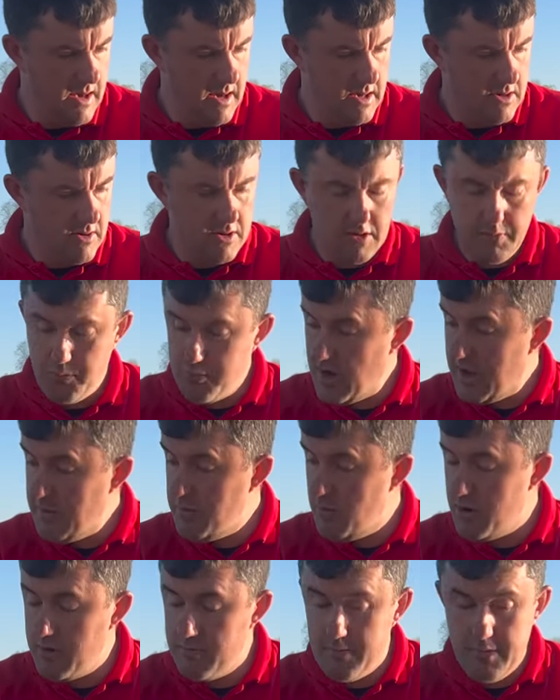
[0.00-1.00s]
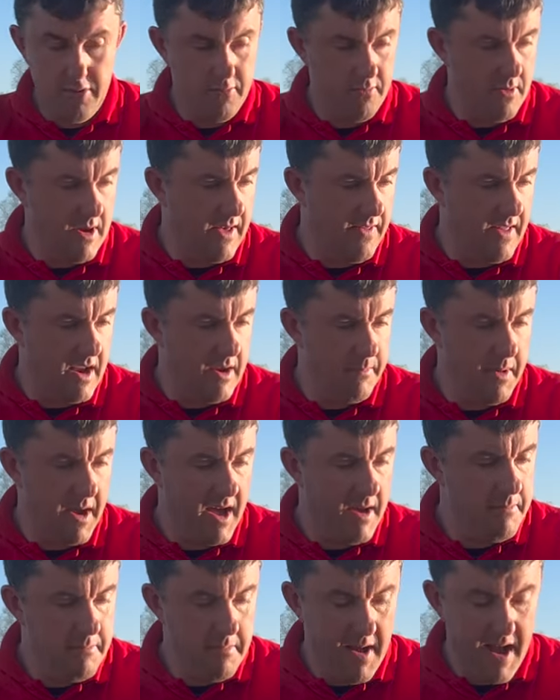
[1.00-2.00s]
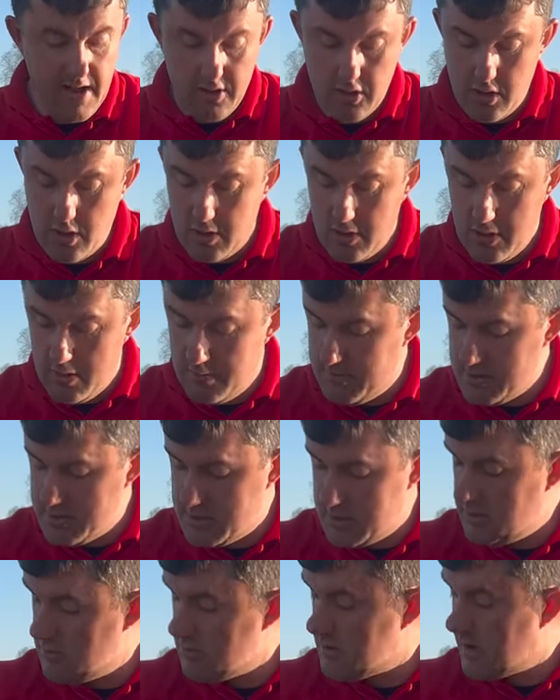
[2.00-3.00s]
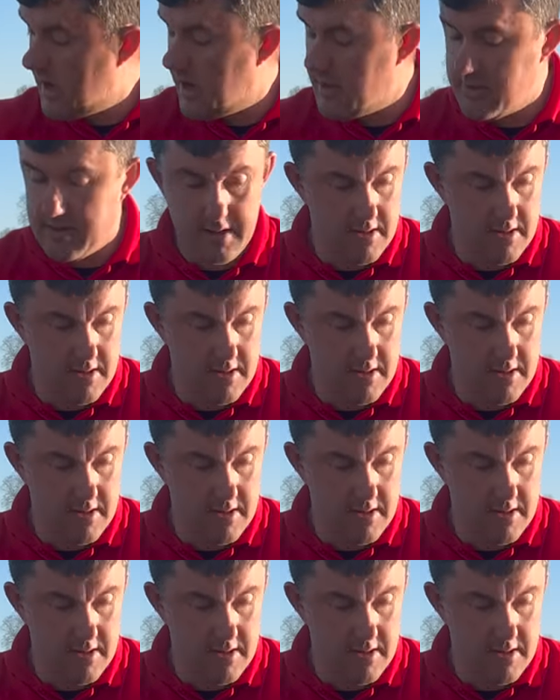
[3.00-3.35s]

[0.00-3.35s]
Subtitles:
so it's a pre-bore number 3, and then I buy a match number 2 kit